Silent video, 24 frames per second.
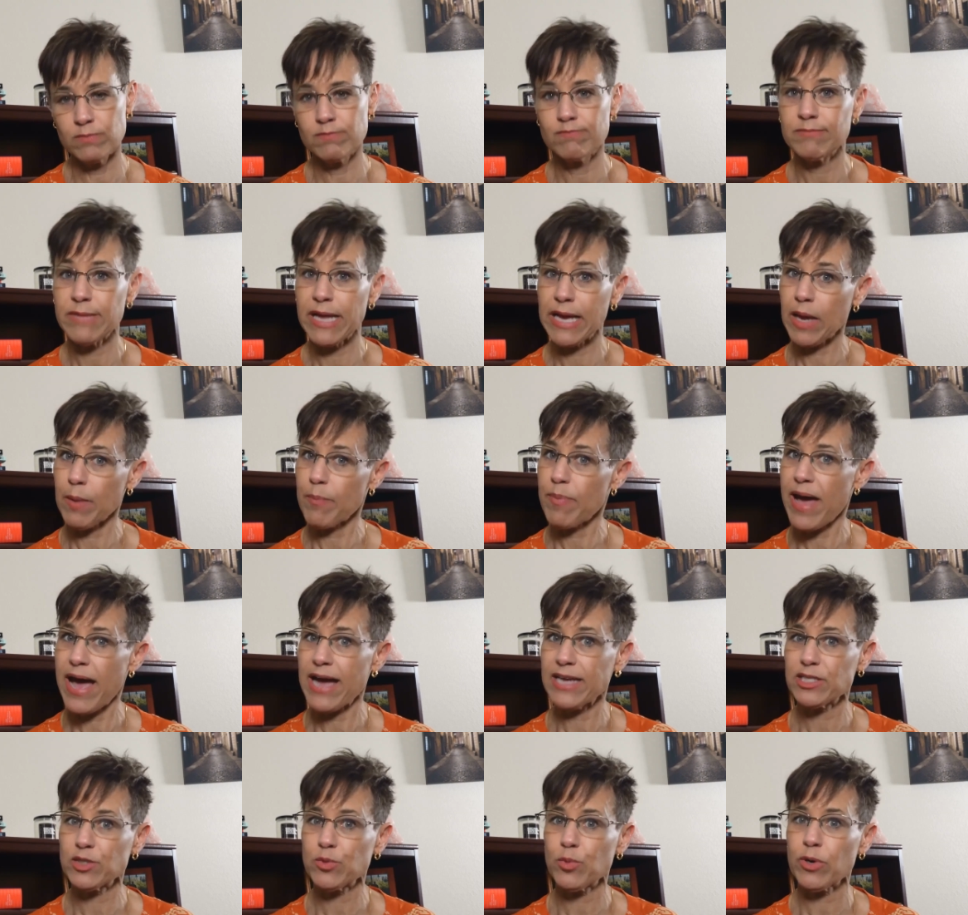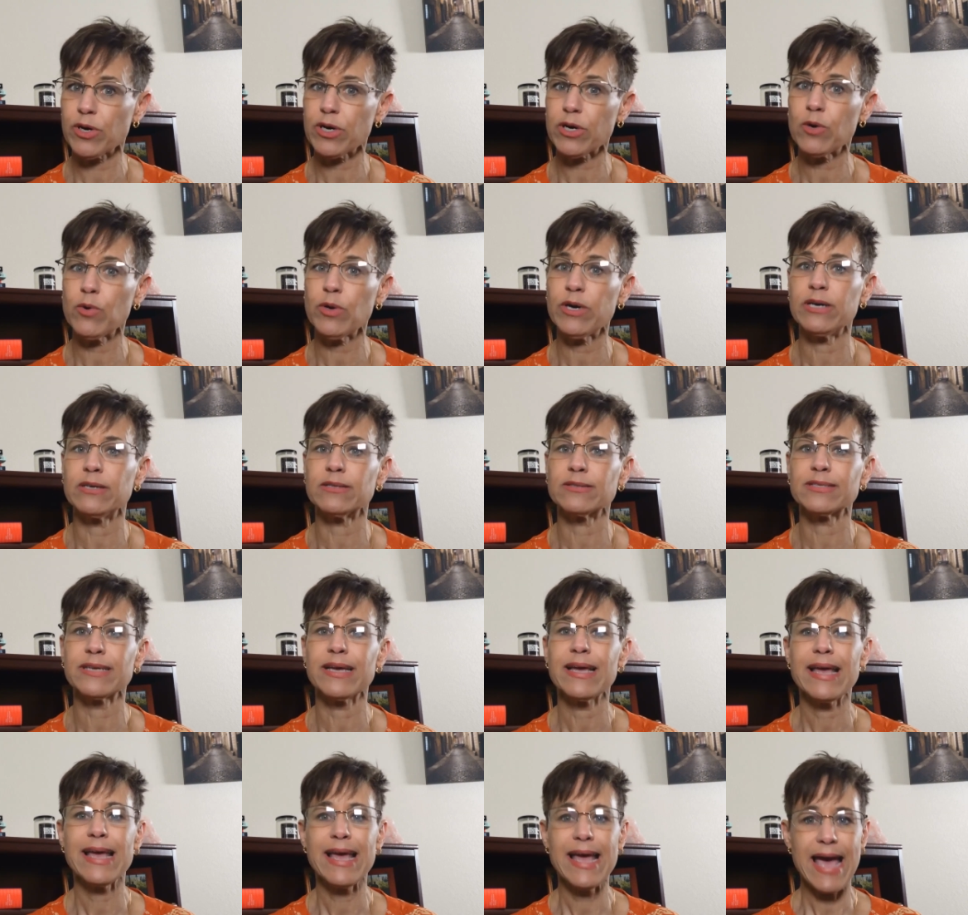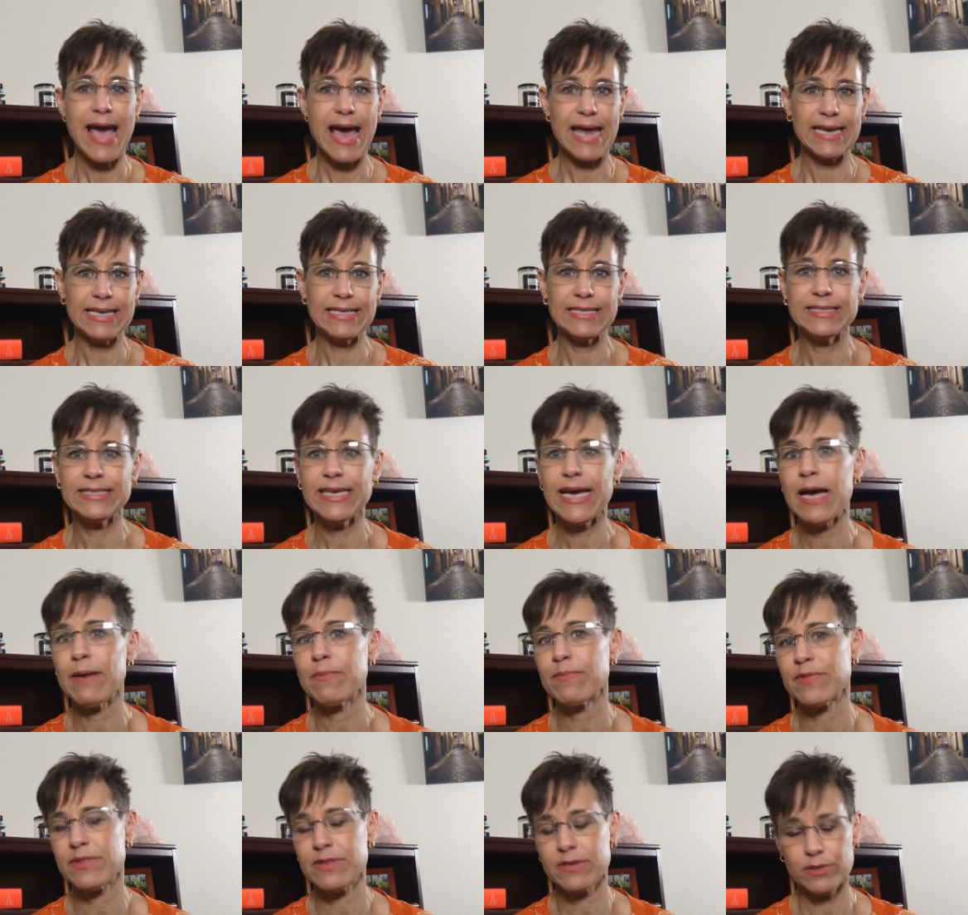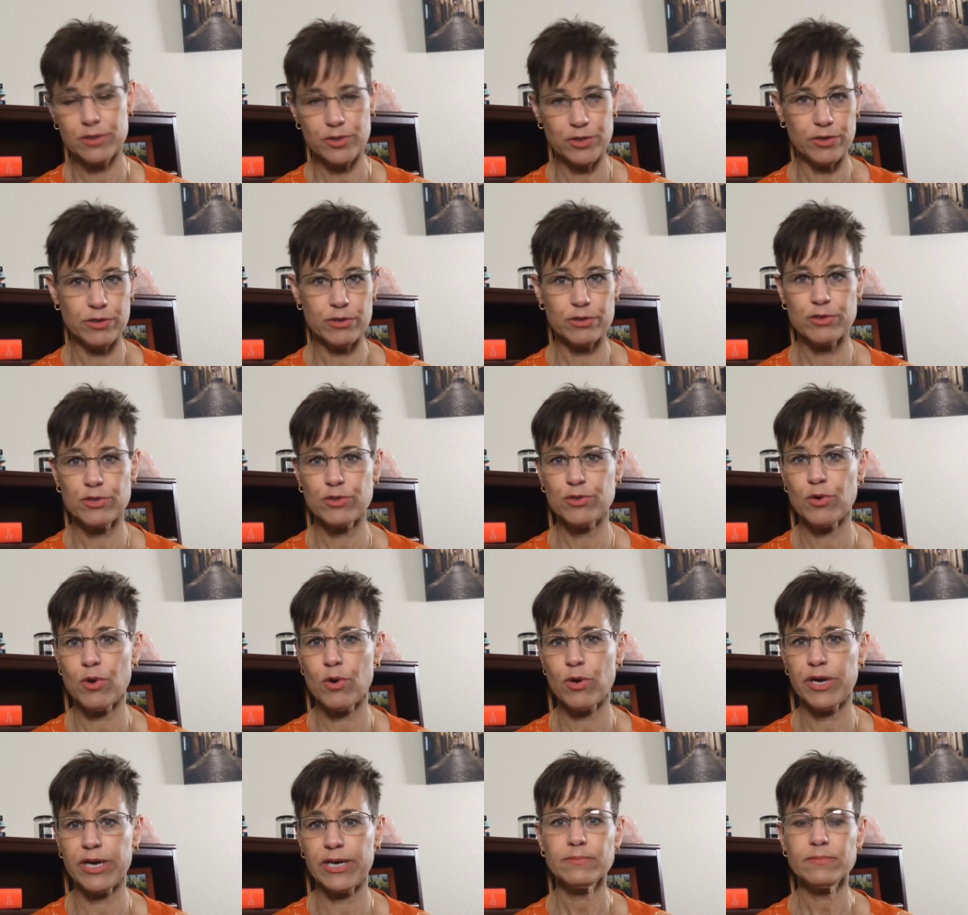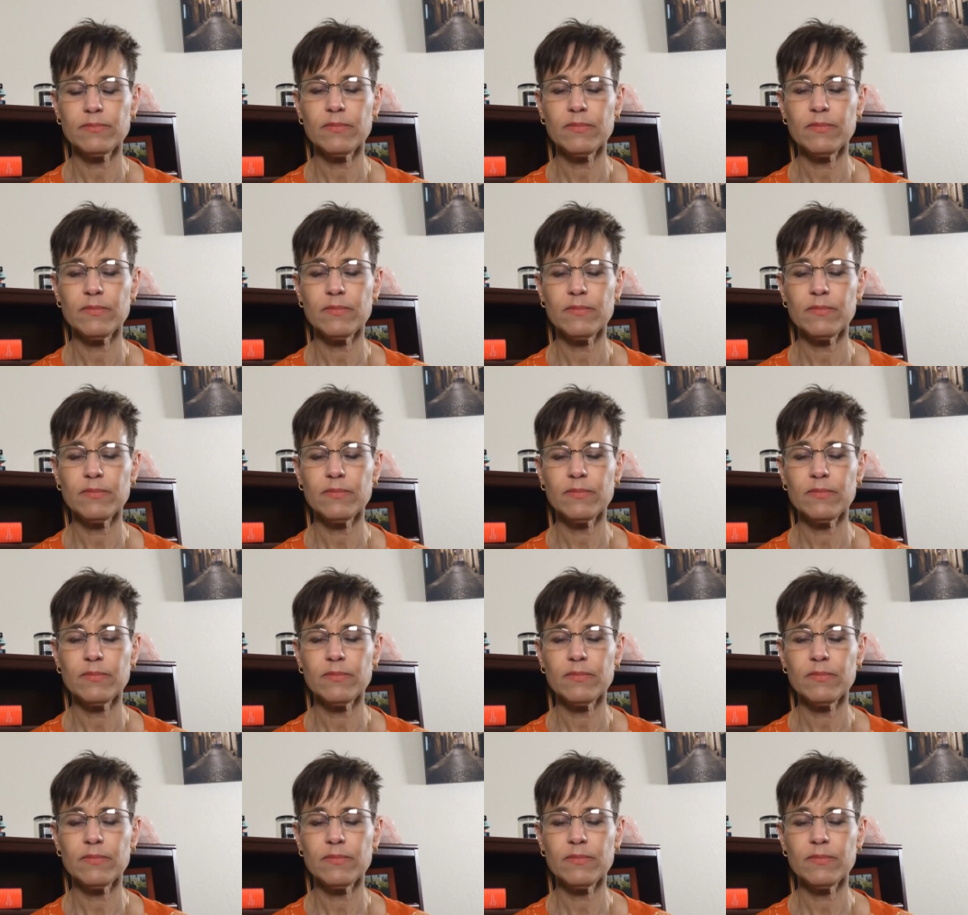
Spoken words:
like a patchwork quilt, adding depth to your story.